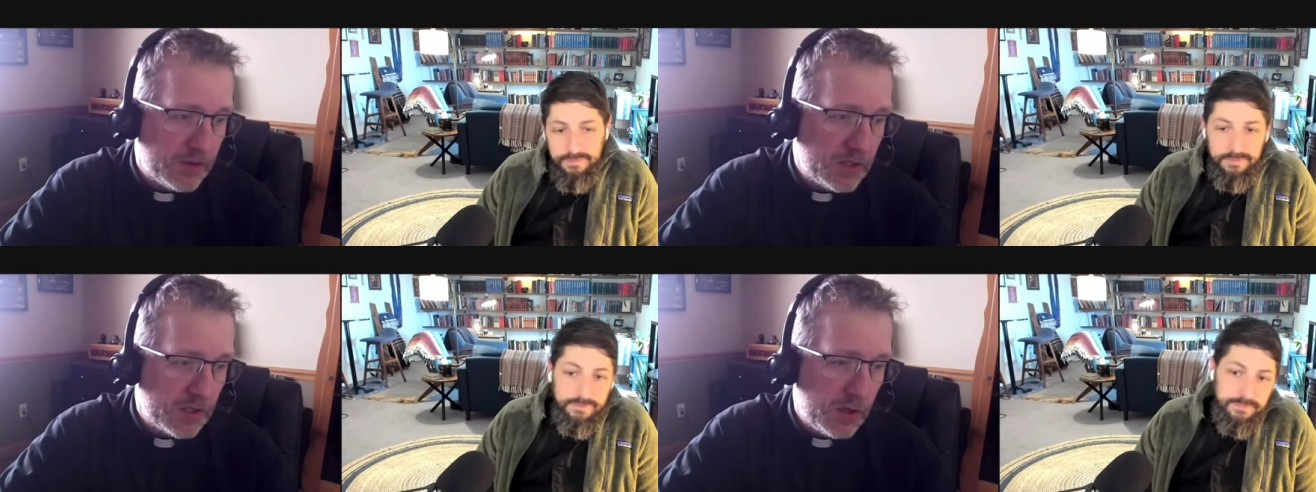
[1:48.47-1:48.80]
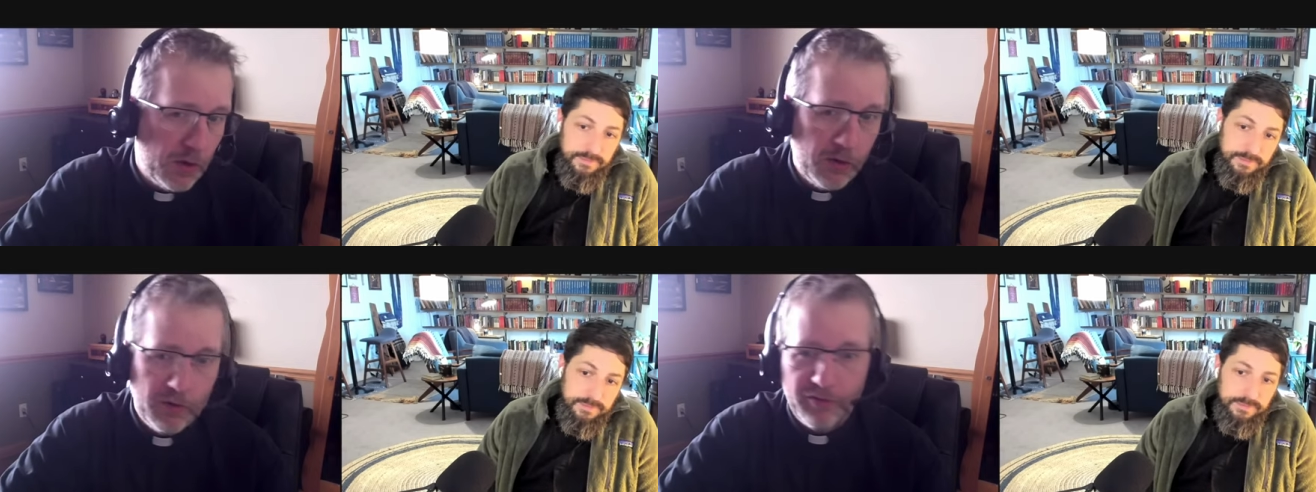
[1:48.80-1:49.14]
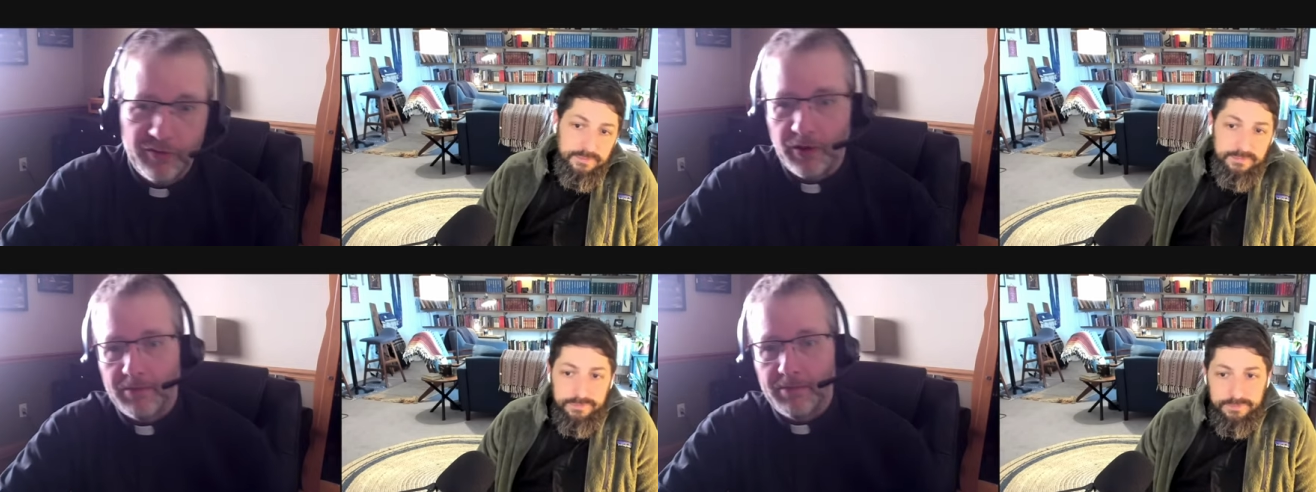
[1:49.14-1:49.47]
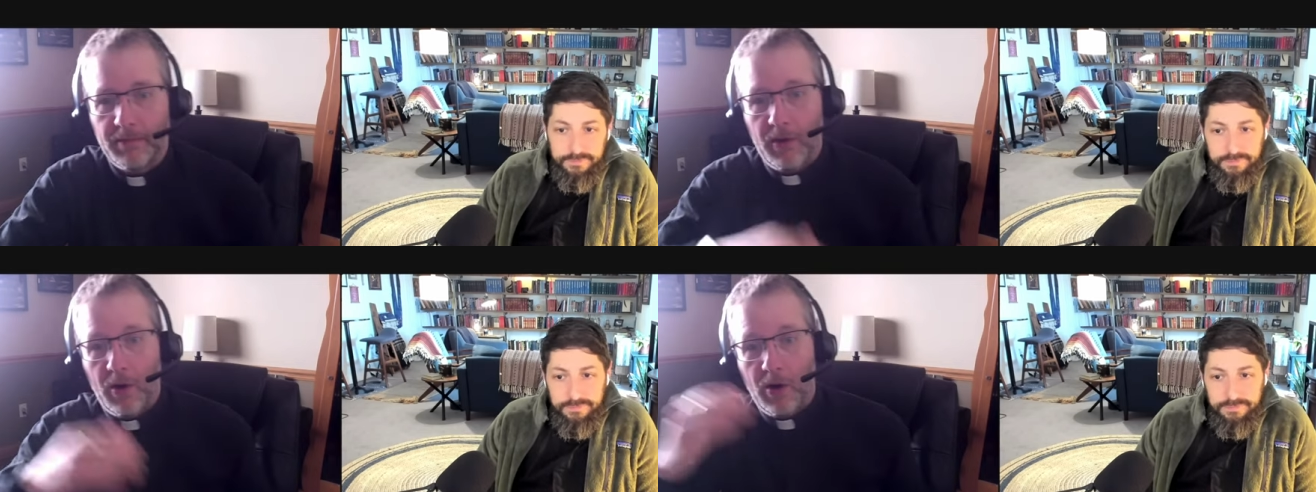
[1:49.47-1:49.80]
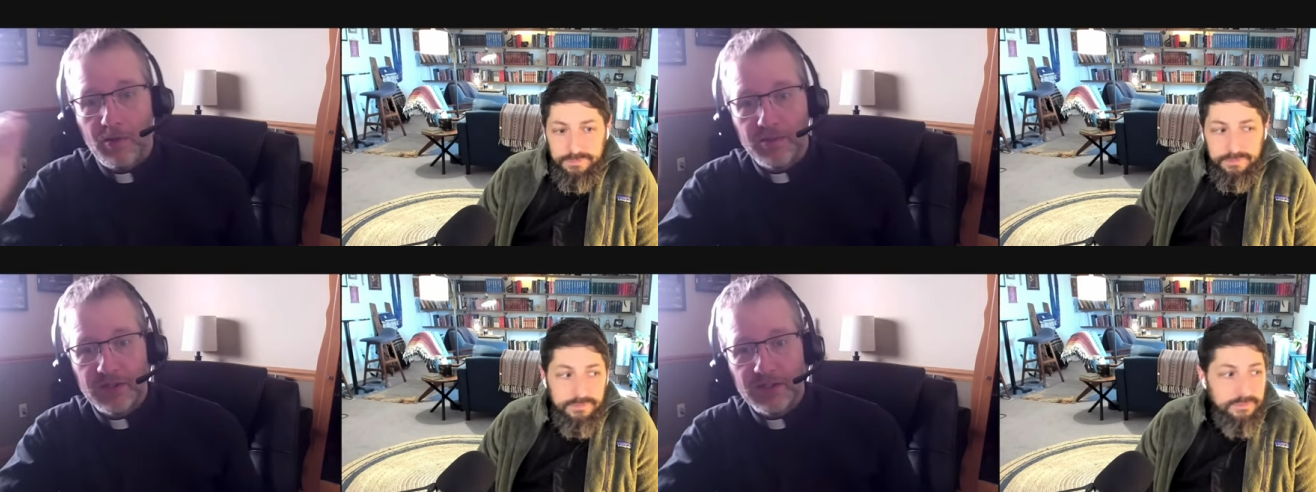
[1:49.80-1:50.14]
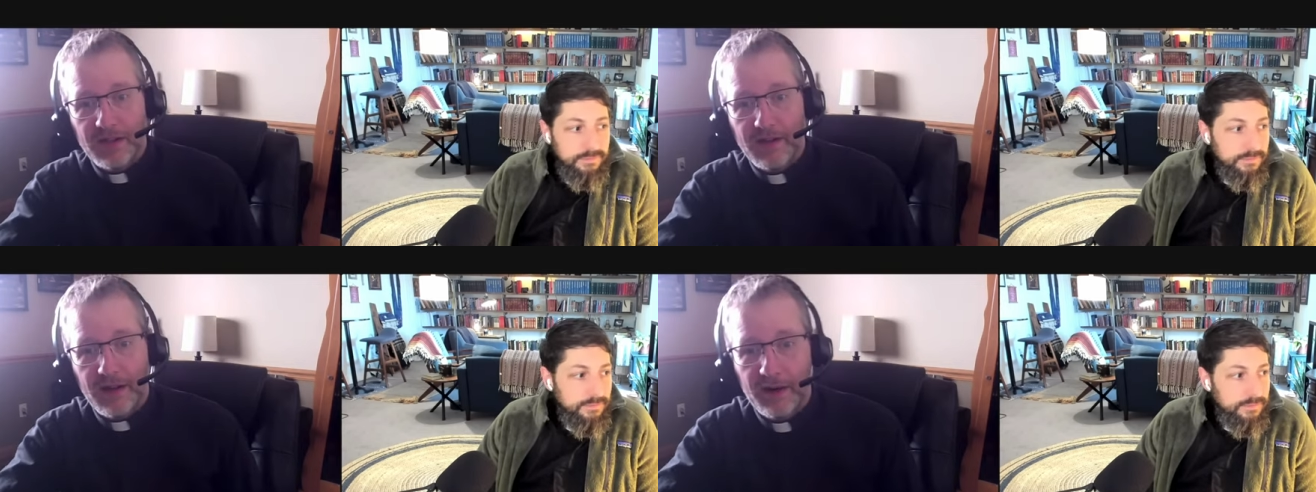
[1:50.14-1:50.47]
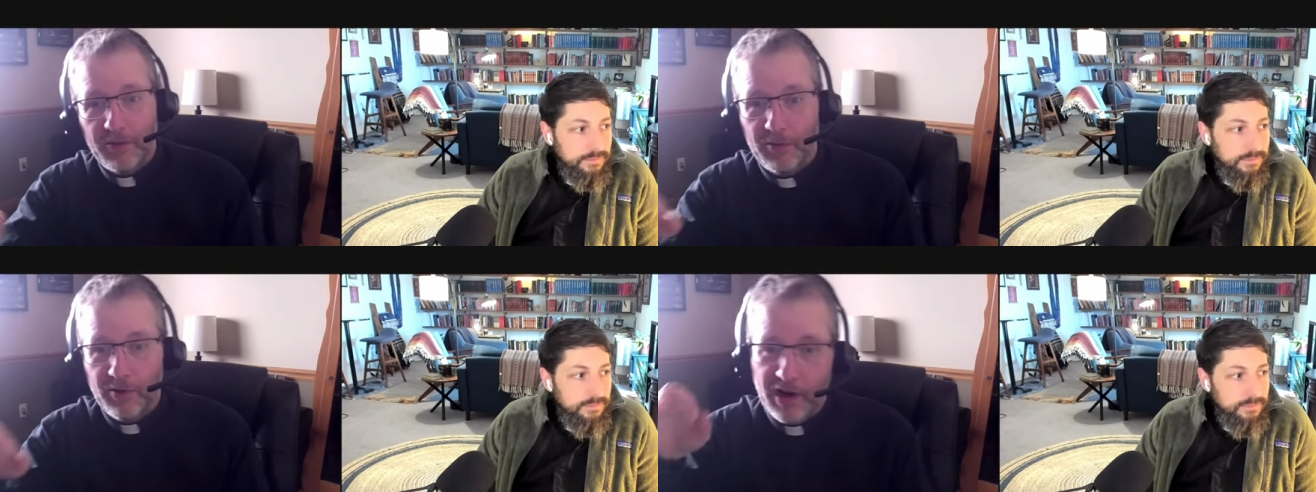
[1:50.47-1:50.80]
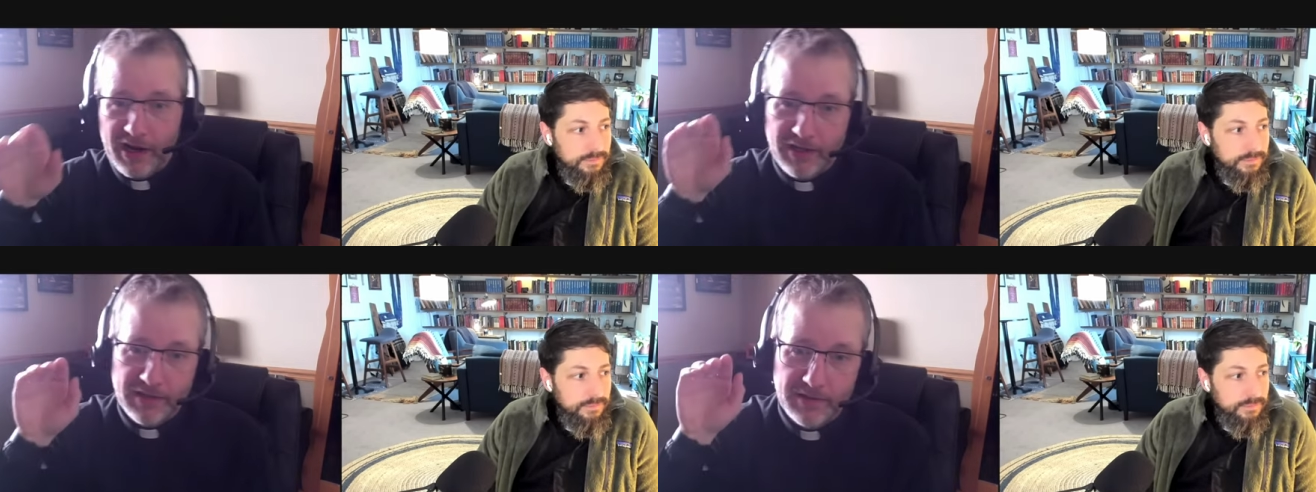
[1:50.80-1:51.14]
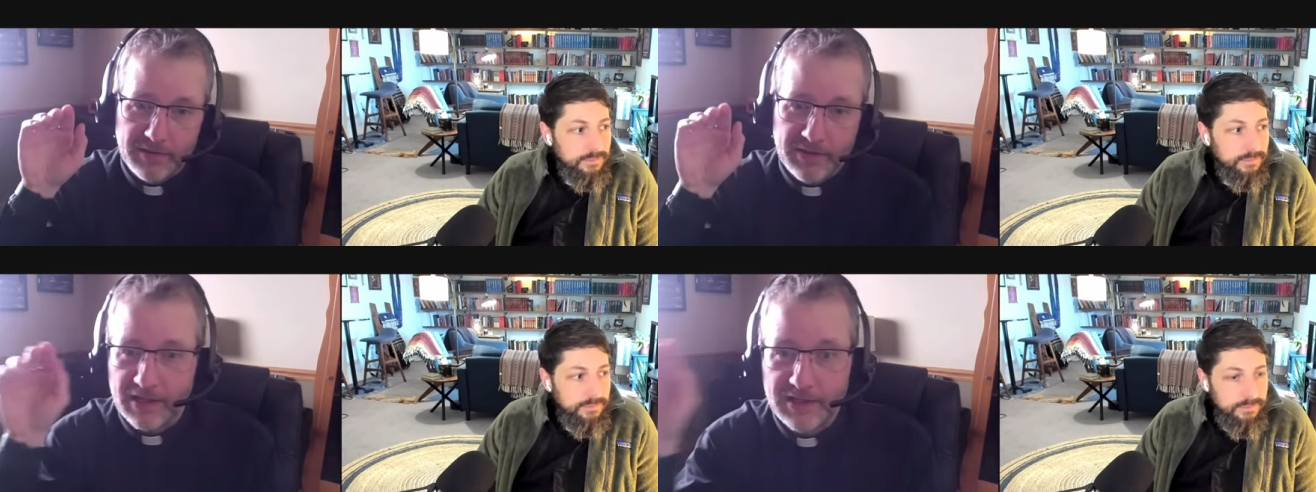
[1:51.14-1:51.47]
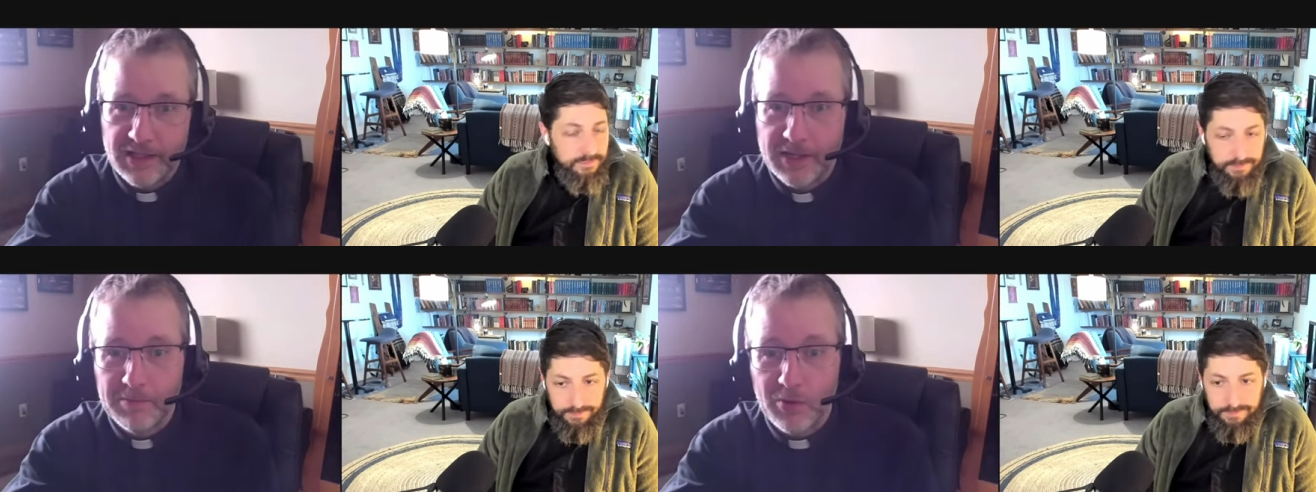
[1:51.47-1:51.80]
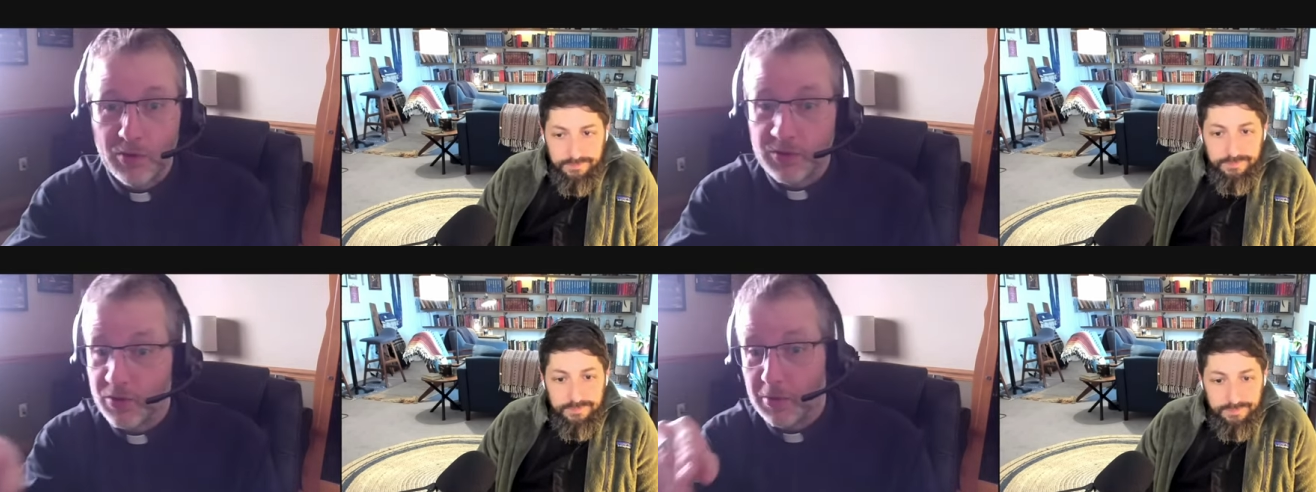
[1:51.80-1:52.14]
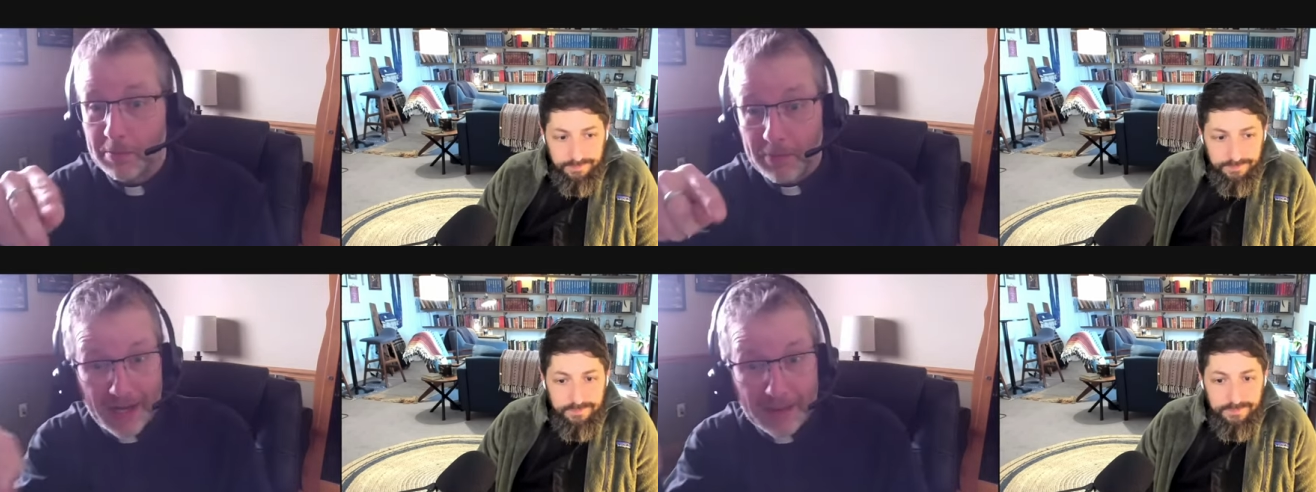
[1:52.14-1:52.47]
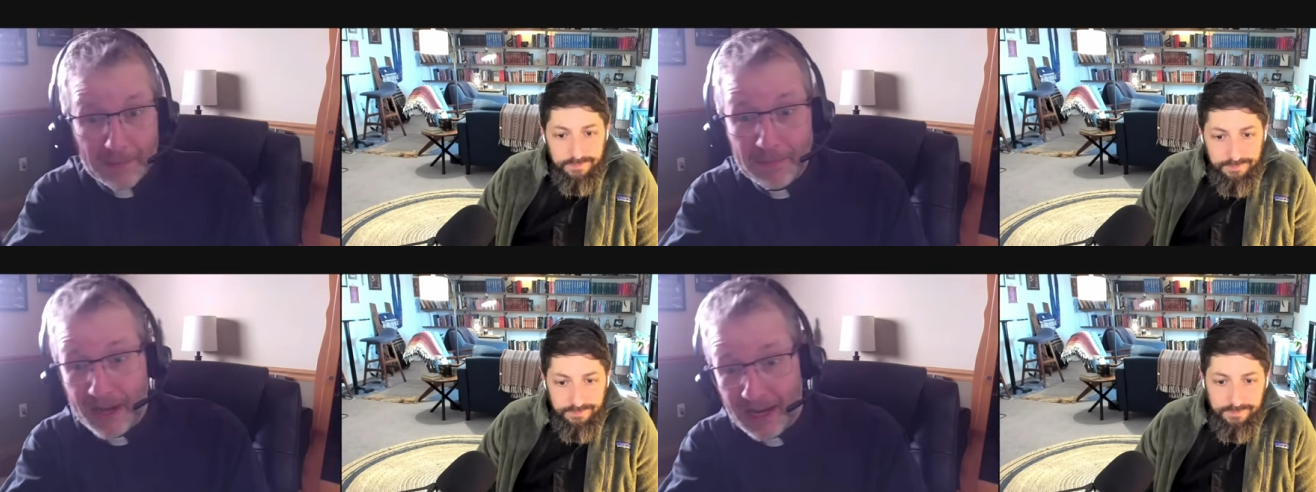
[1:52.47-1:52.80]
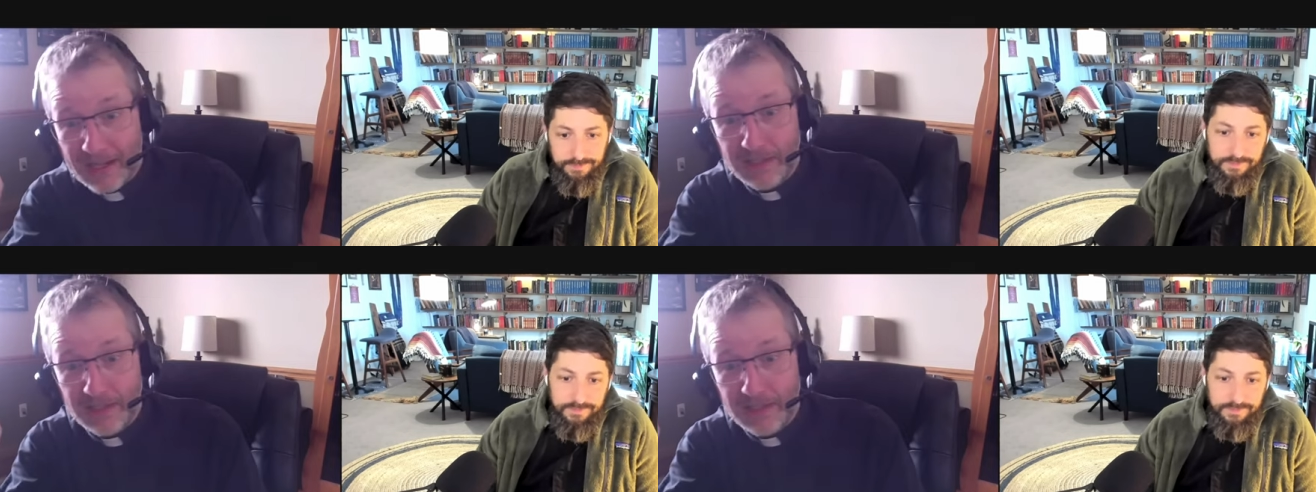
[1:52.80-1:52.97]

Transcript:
Speaker 1: to go from Palm Sunday right and take a deadbolt or a bypass,